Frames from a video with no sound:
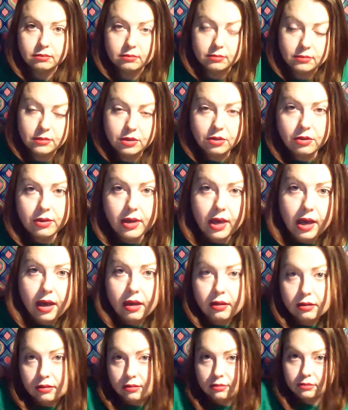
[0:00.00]
So yeah,
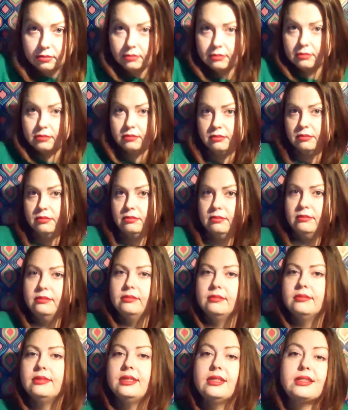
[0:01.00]

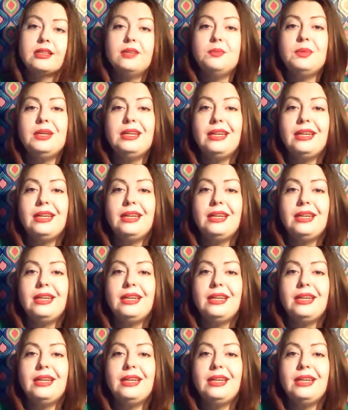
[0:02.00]
he's going to be an